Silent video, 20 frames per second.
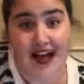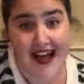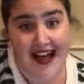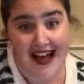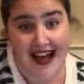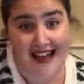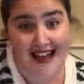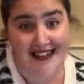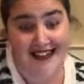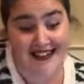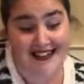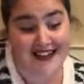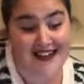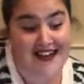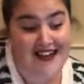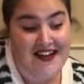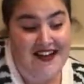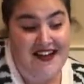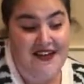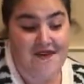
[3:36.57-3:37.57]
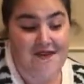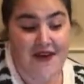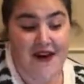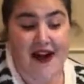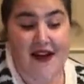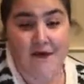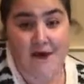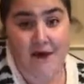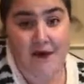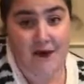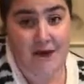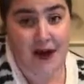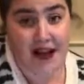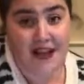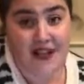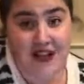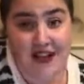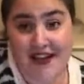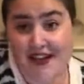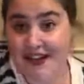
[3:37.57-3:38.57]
And for everyone watching,